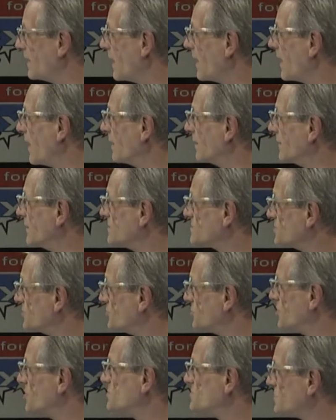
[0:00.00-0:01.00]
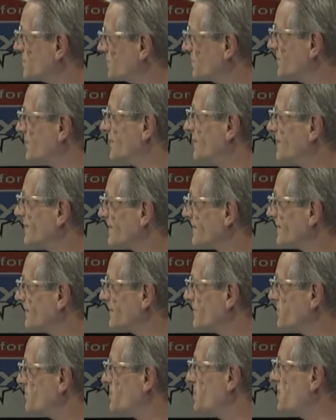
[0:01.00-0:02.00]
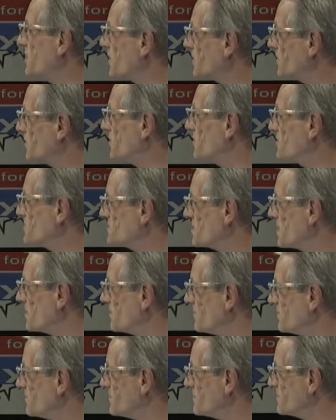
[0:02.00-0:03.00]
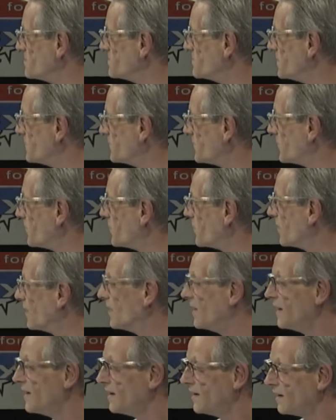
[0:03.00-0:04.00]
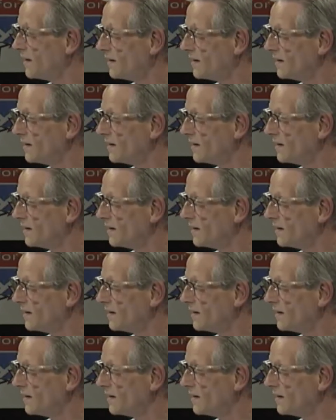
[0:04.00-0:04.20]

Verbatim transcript: at least in terms of the, the, the PR that goes out before uh,